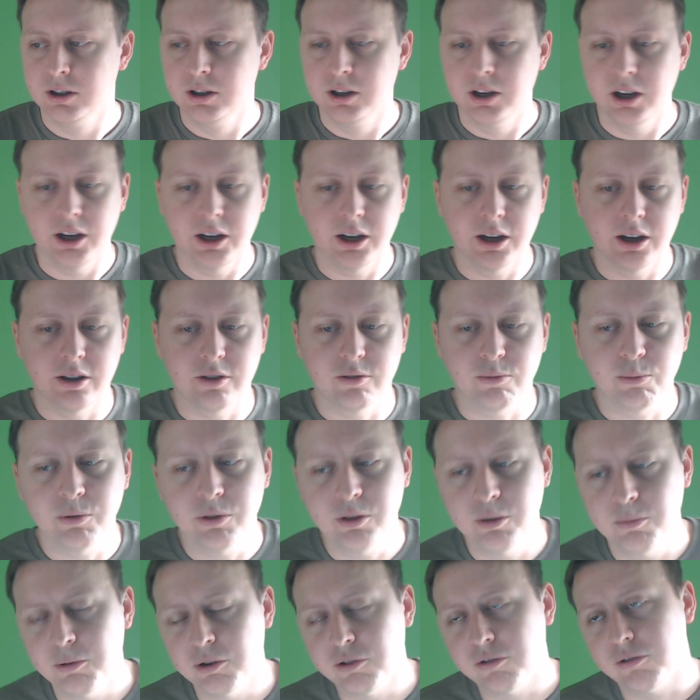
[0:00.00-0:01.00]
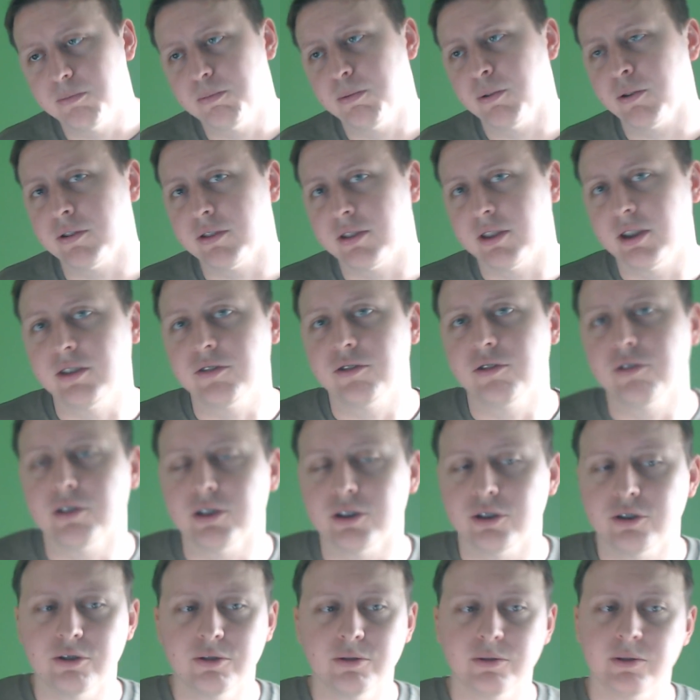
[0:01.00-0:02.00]
Hey guys, one of the most important things you
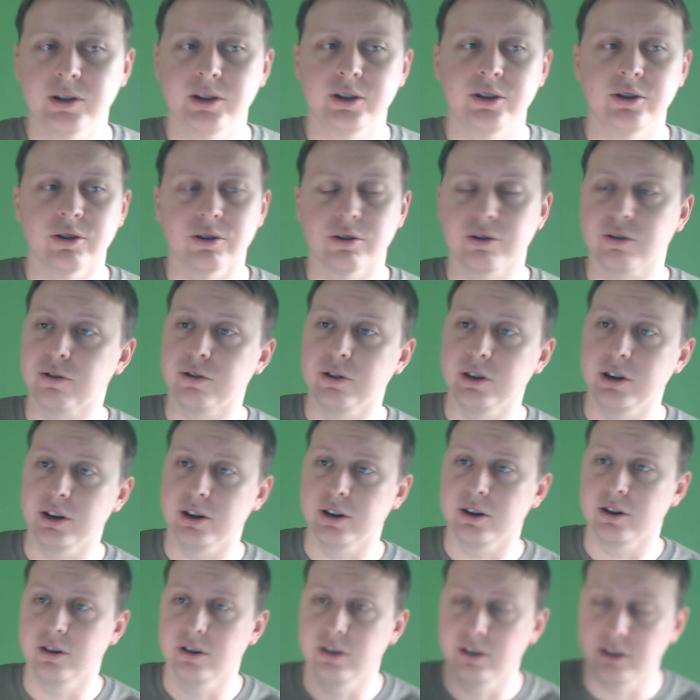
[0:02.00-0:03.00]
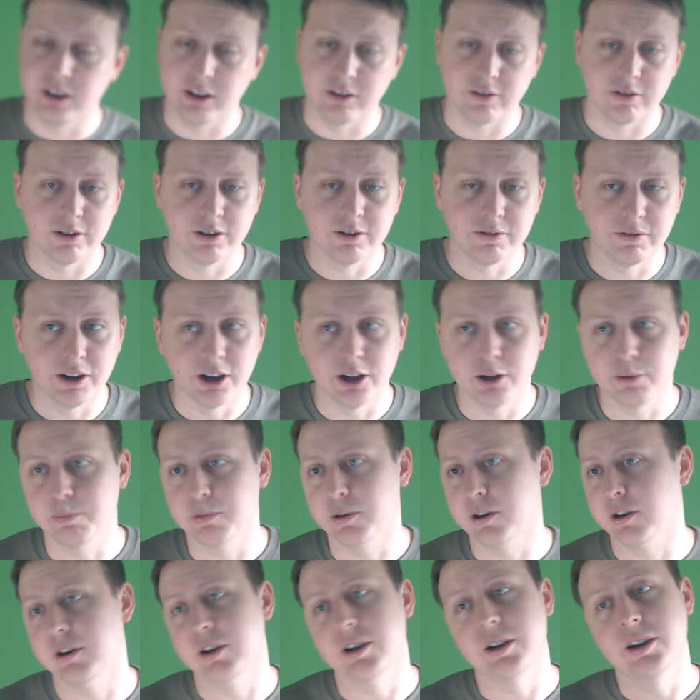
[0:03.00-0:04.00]
can do in your career as a
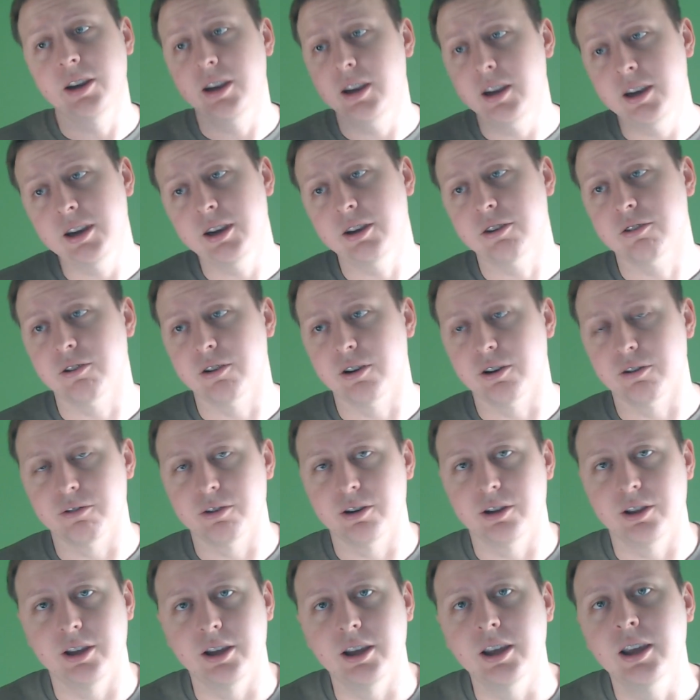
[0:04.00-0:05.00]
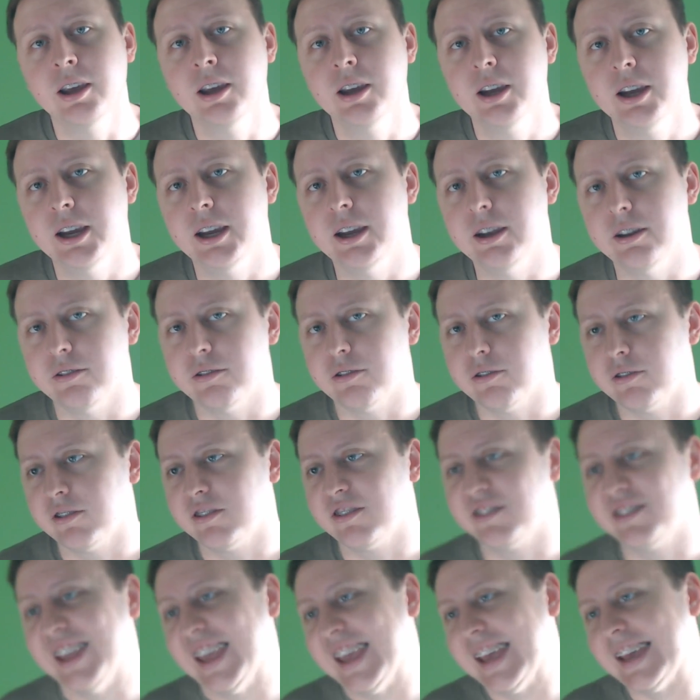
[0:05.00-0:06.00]
developer, in any career really, is
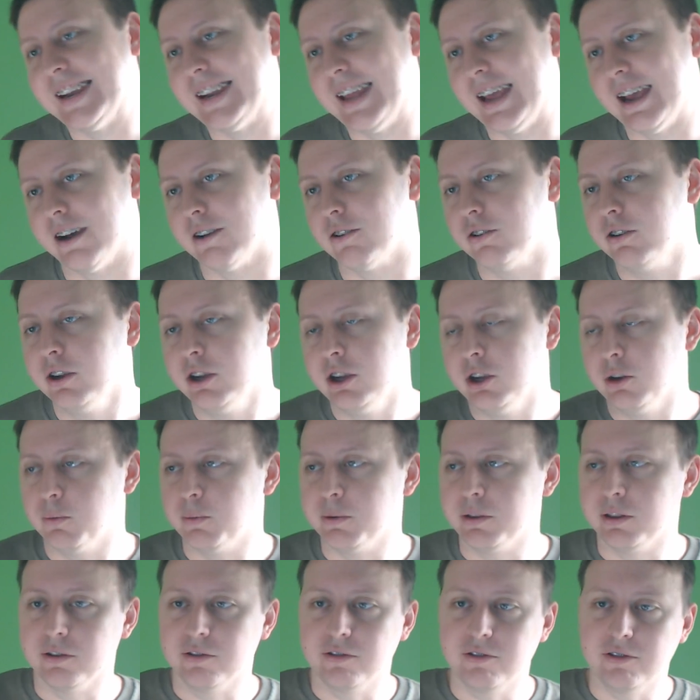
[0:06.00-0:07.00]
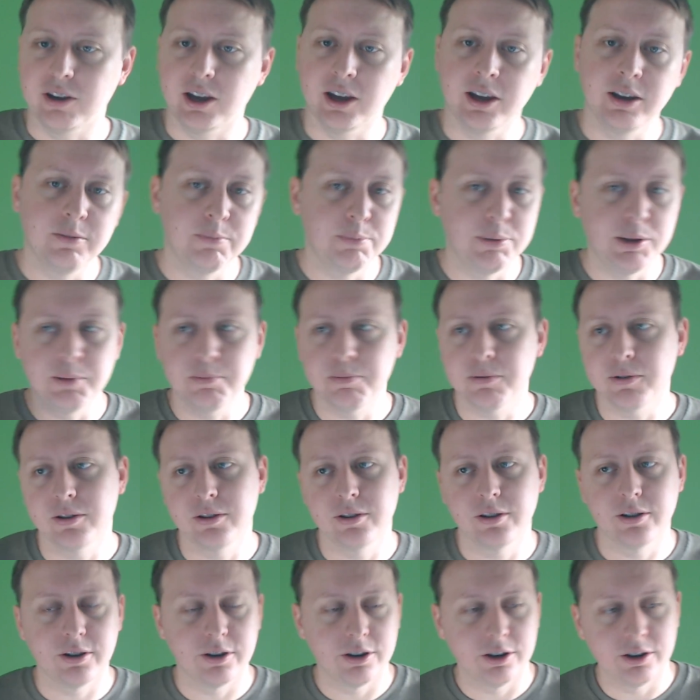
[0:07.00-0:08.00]
stand out. When there's ten people
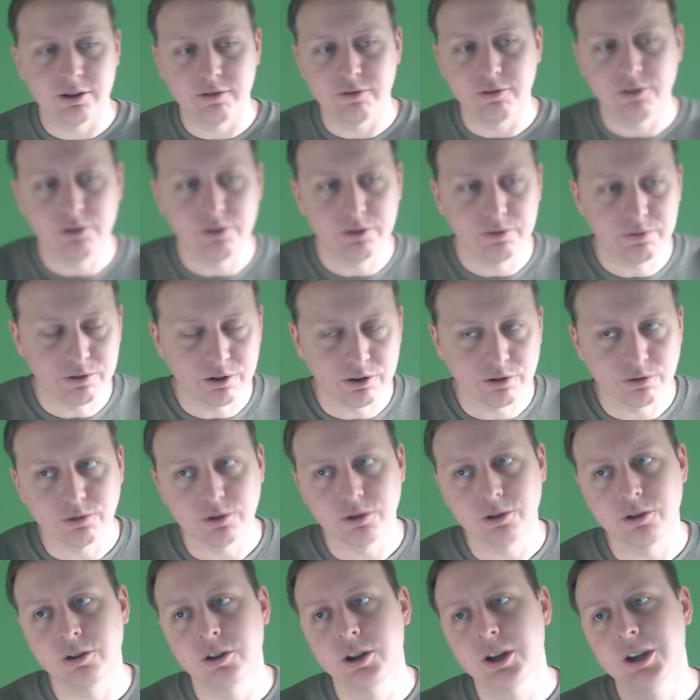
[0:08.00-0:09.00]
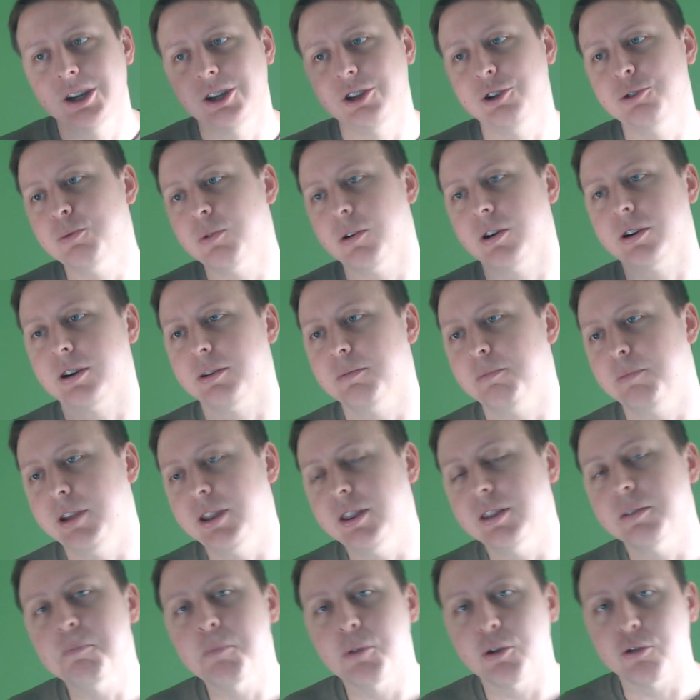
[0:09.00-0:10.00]
that are interviewing for a role, you want to be
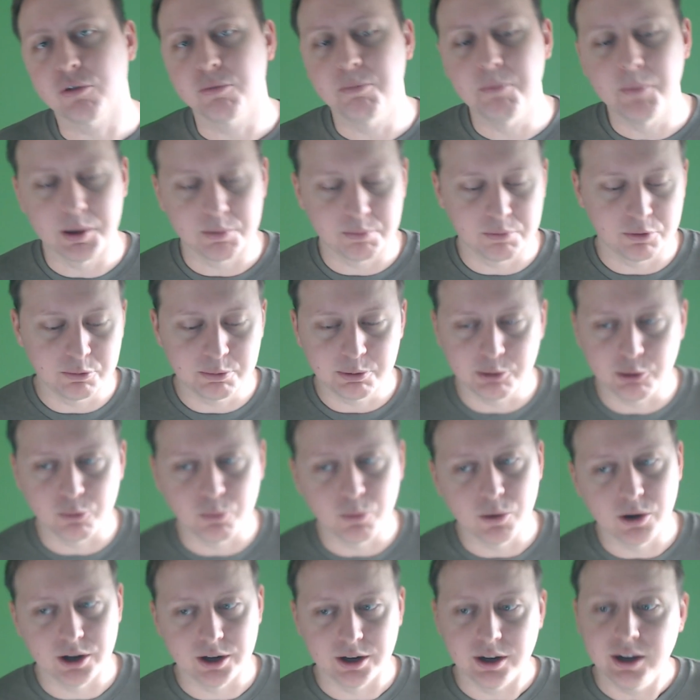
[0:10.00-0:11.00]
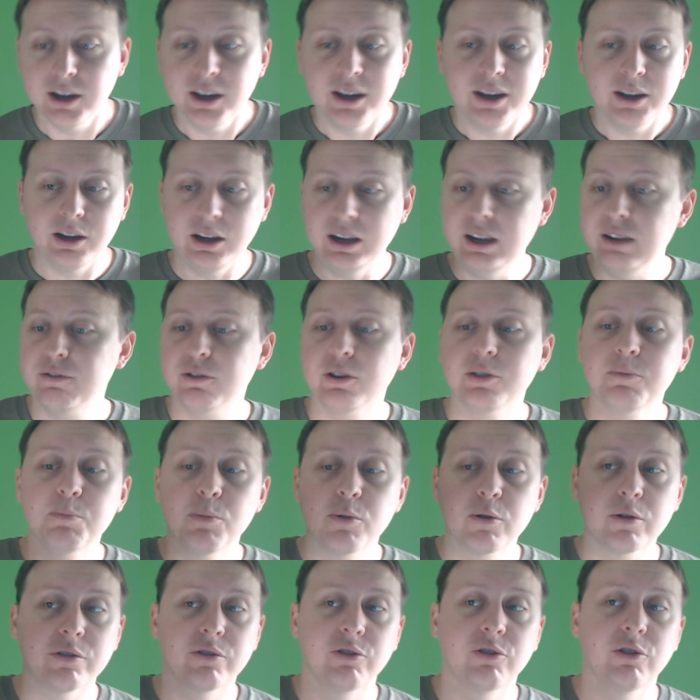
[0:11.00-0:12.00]
the most memorable one, even
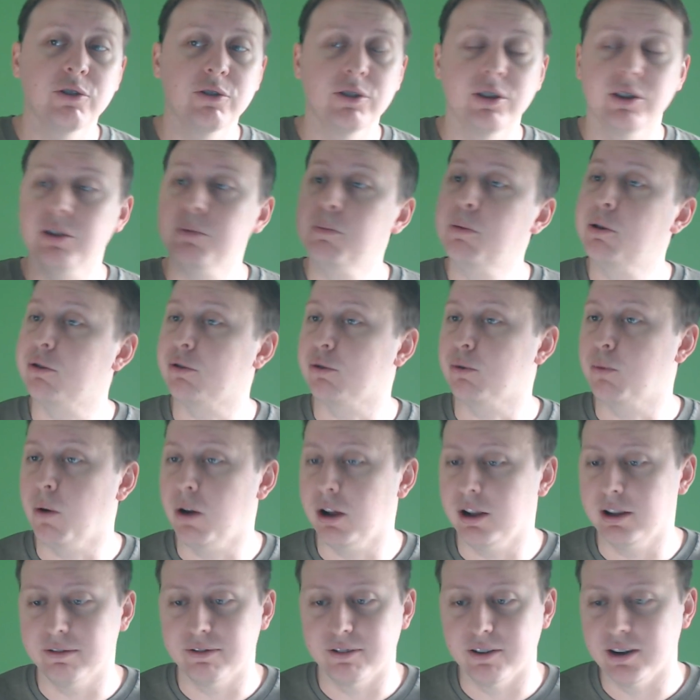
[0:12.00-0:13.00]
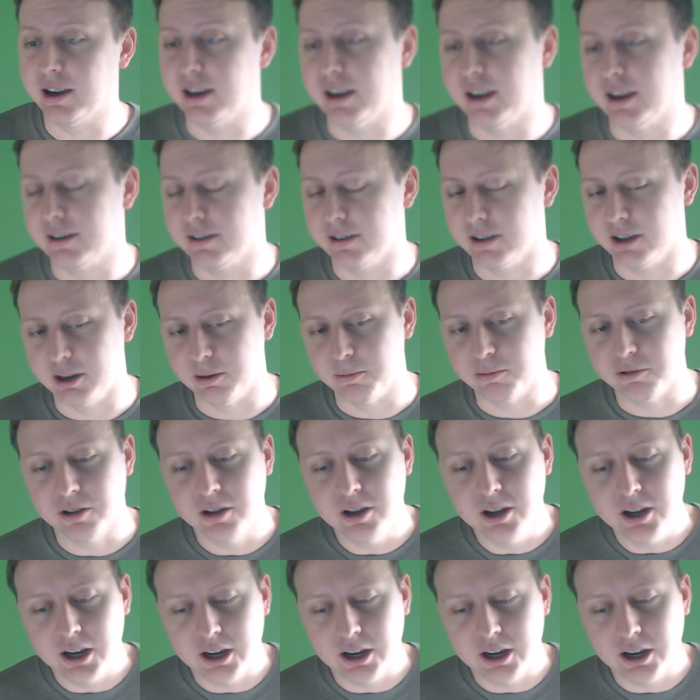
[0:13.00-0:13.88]
more so than the most qualified at times.